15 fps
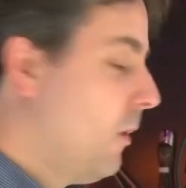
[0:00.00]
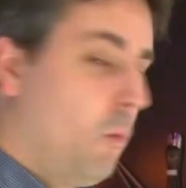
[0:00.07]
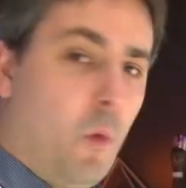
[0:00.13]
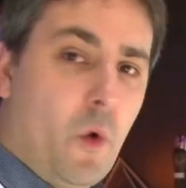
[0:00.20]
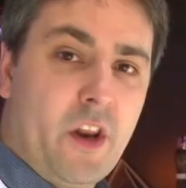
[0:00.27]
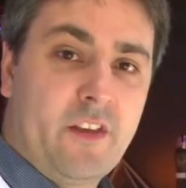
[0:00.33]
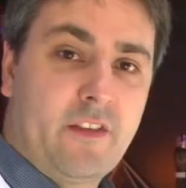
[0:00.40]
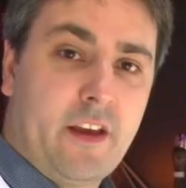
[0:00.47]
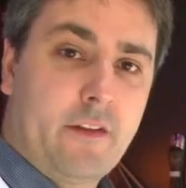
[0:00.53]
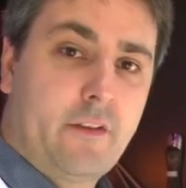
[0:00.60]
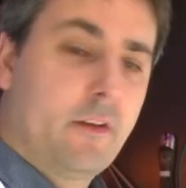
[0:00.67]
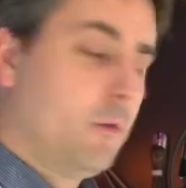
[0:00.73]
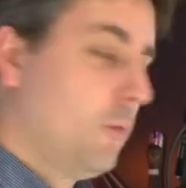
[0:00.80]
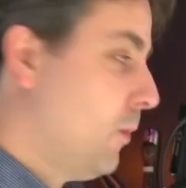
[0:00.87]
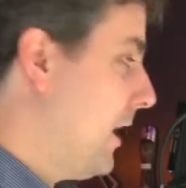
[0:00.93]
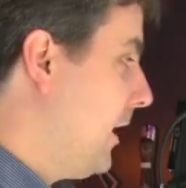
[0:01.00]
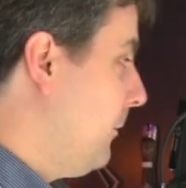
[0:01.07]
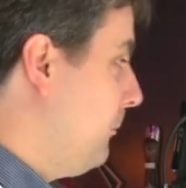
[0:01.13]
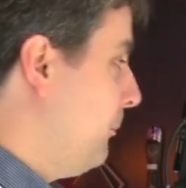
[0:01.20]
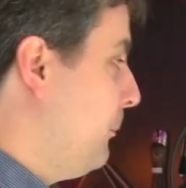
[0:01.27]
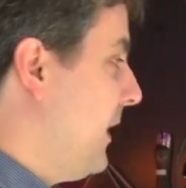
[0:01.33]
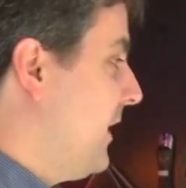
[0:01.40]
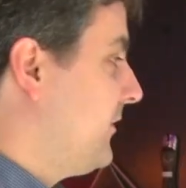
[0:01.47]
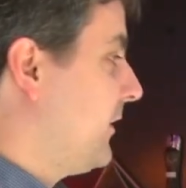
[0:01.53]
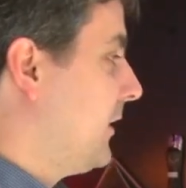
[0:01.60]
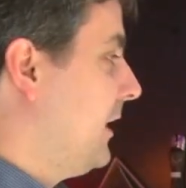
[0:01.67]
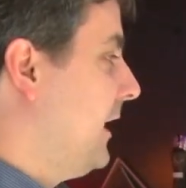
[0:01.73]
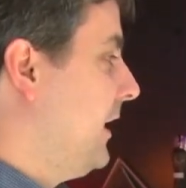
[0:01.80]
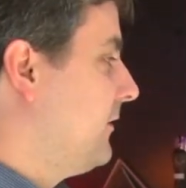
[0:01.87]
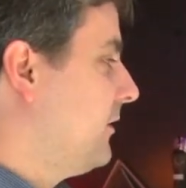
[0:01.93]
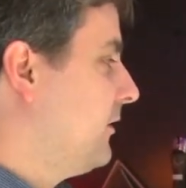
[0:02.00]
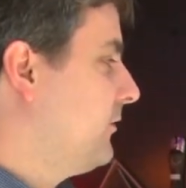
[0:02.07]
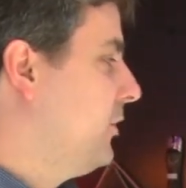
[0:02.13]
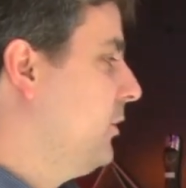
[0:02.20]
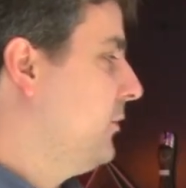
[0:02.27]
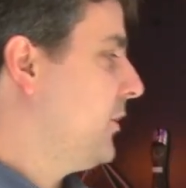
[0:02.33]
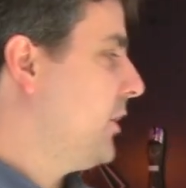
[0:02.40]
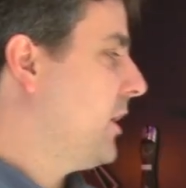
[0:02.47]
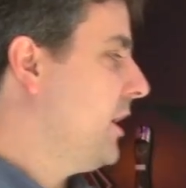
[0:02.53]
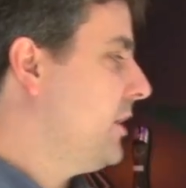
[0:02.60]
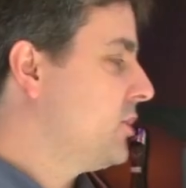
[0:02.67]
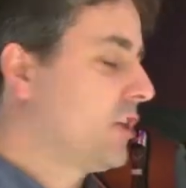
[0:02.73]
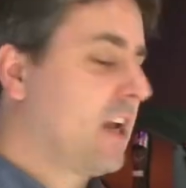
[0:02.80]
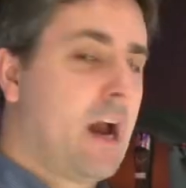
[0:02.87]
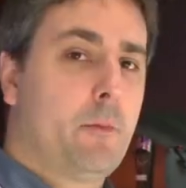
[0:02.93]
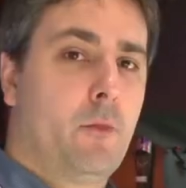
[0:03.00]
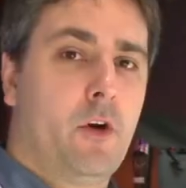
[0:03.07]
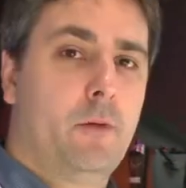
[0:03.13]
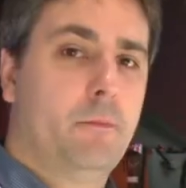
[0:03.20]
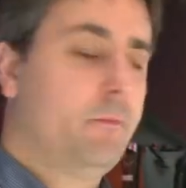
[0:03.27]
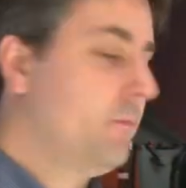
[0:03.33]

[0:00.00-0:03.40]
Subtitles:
What is it? Well, basically, it's a 2/3 inch camera.